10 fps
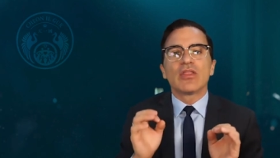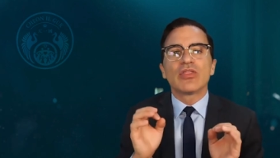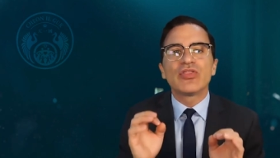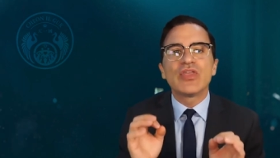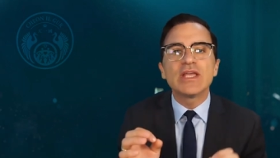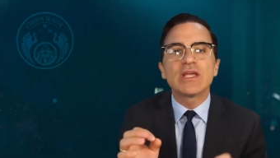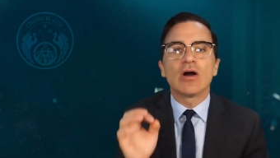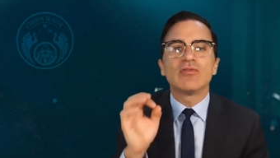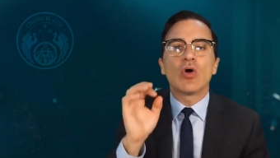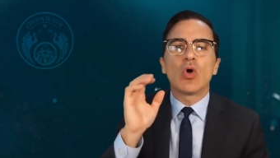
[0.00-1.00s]
Think
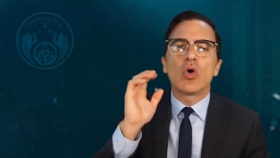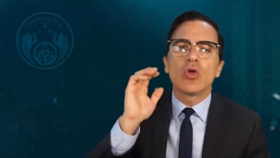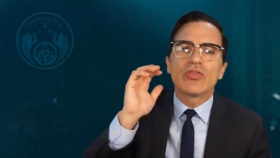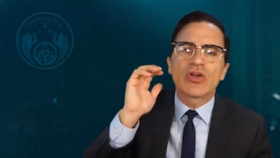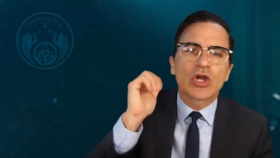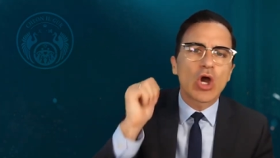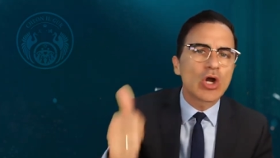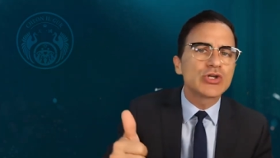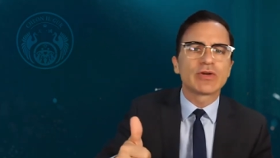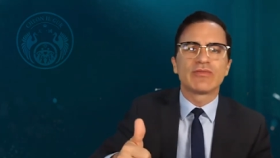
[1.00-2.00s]
of all the
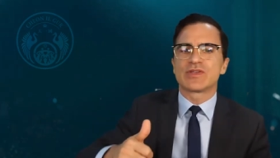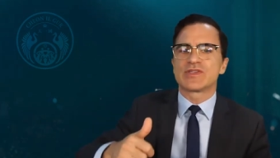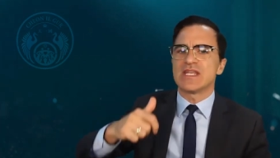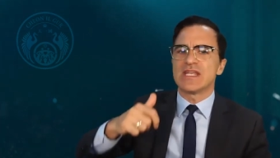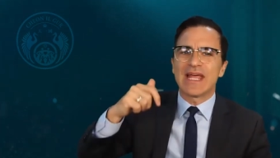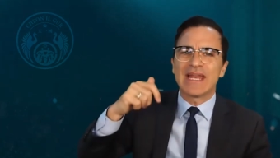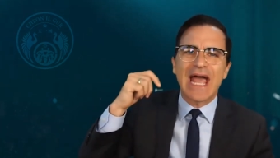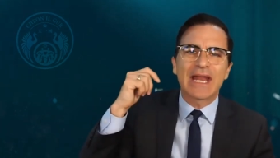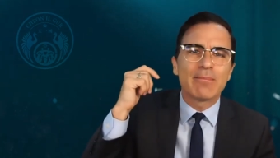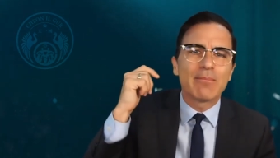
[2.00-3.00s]
controversy and
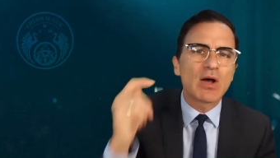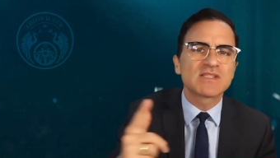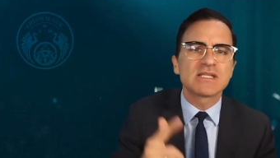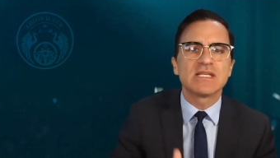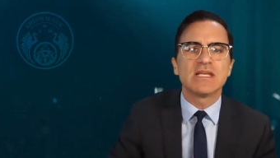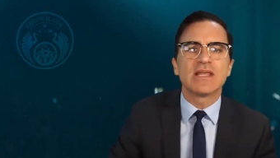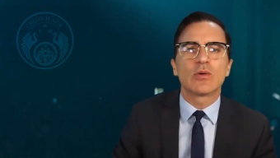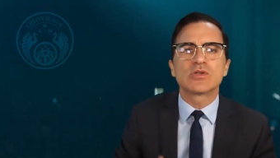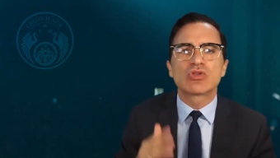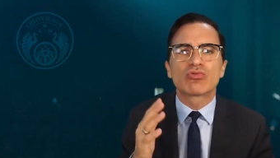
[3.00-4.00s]
animosity
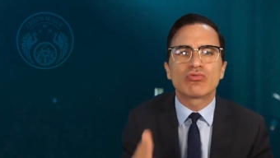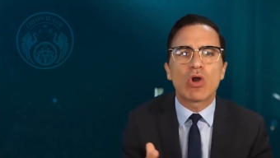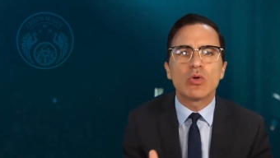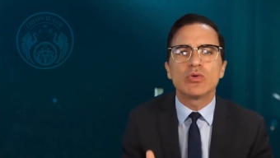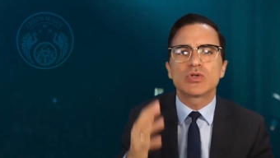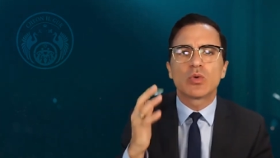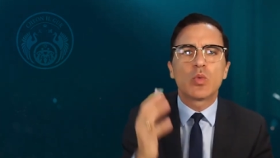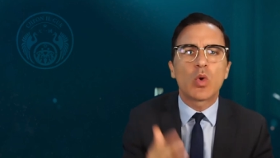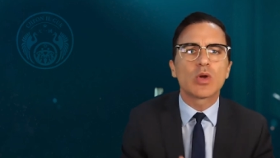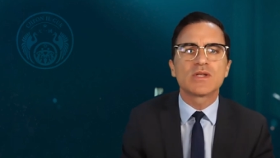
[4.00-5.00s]
that was thrown
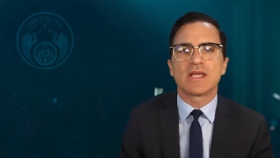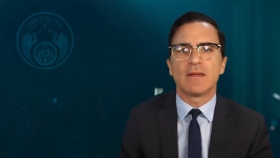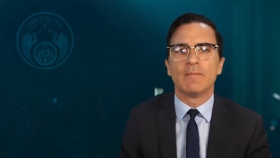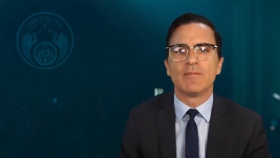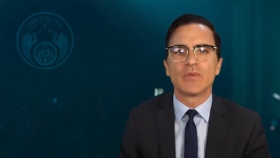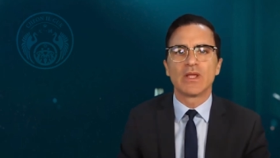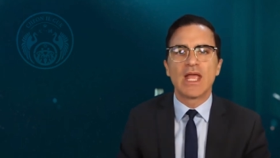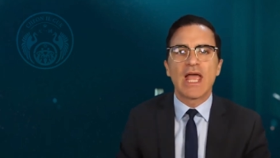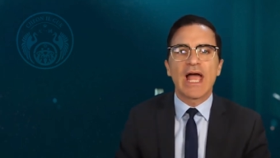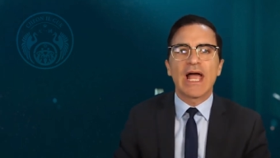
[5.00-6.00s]
towards him,
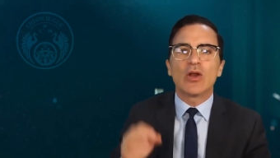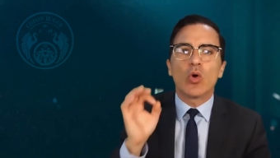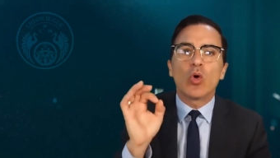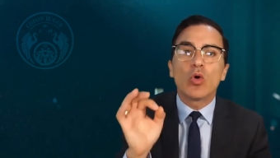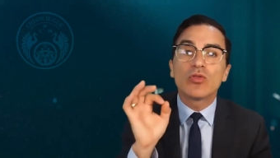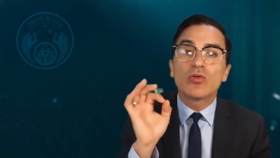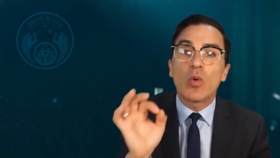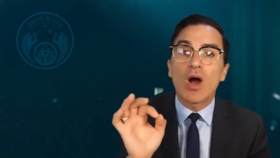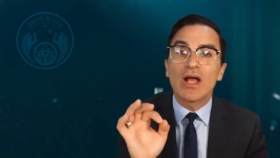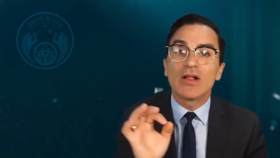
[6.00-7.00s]
and all the
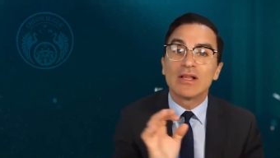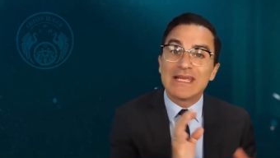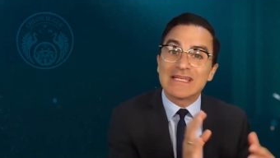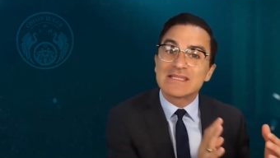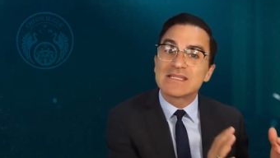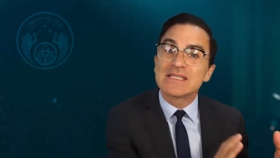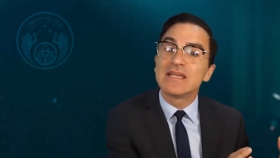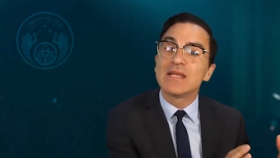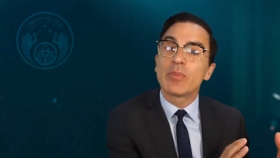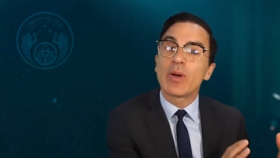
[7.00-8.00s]
while
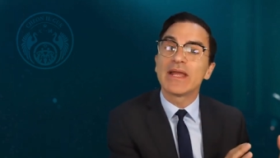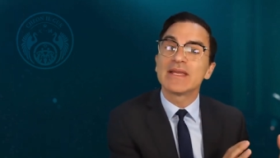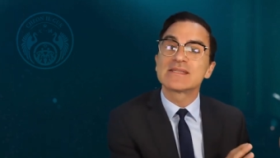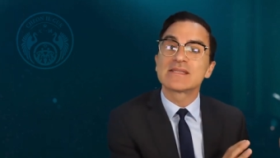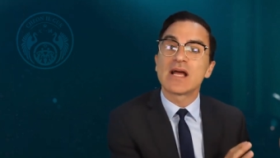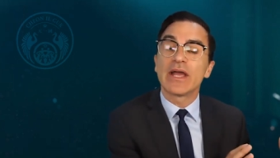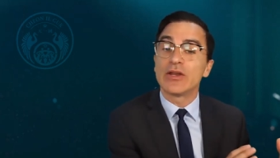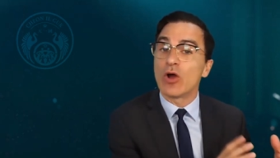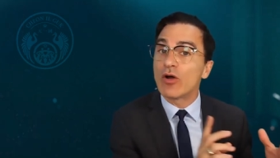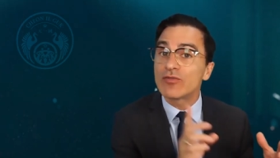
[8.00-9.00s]
sitting by his
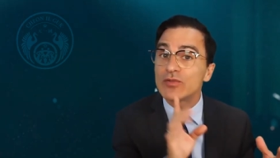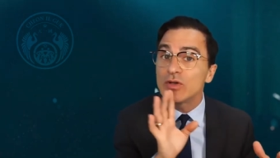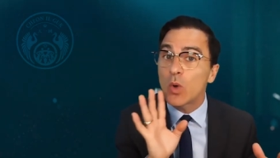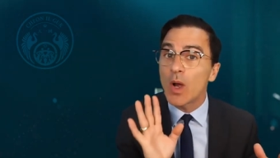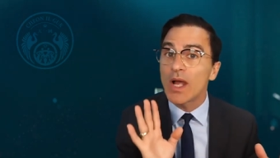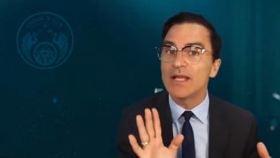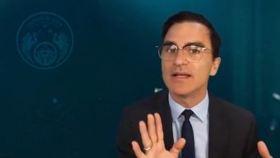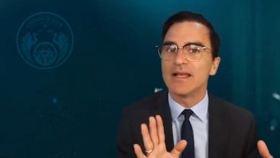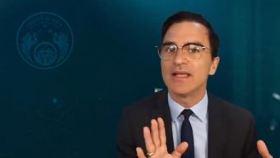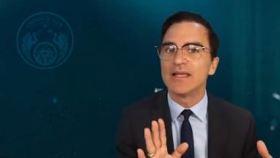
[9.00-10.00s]
side, often
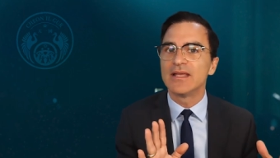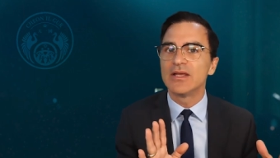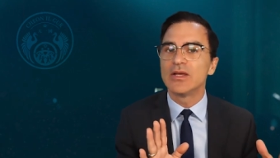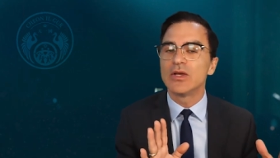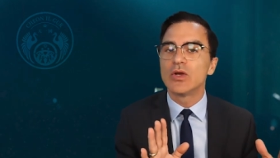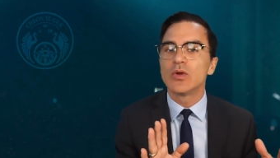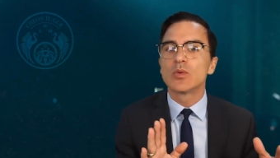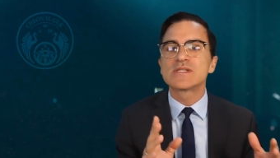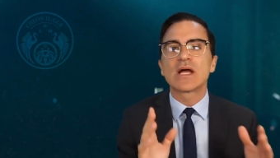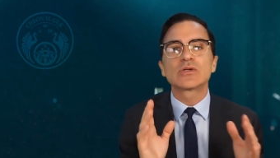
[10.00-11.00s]
quietly,
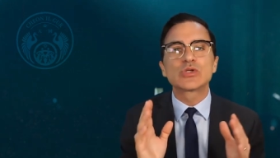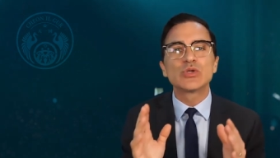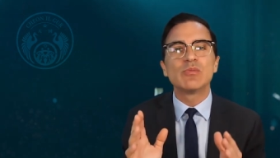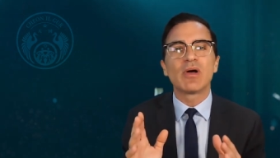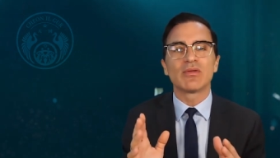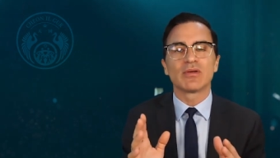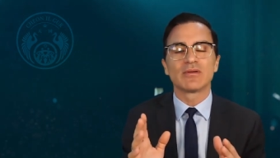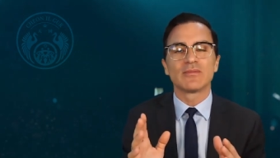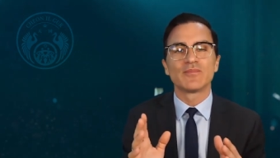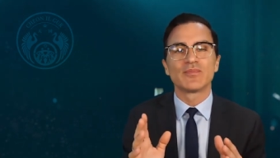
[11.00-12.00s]
was our True Mother,
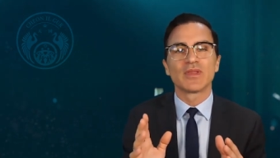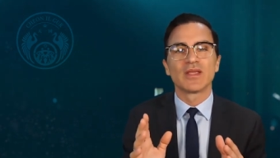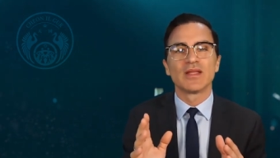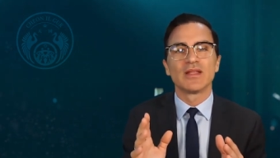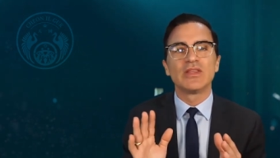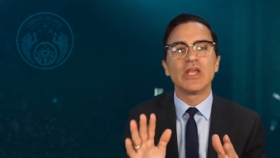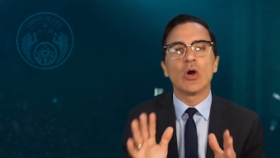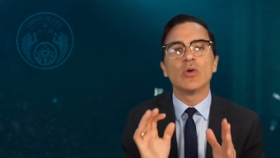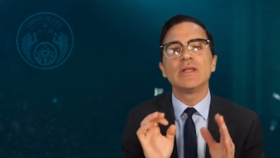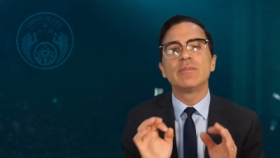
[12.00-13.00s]
the
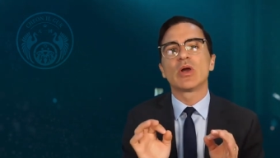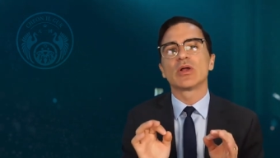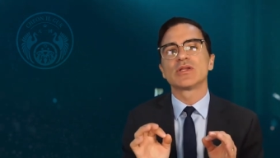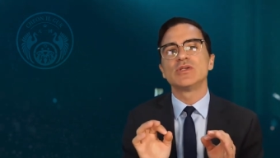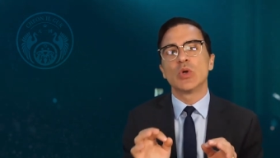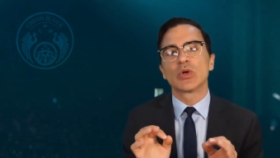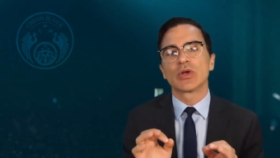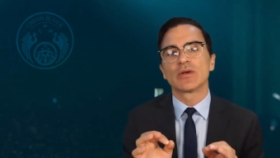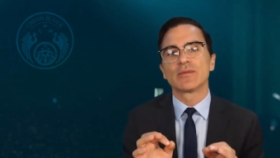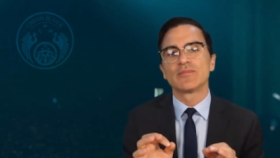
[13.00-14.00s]
only begotten
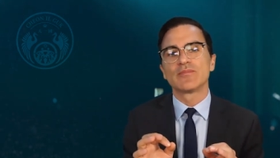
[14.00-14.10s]
daughter.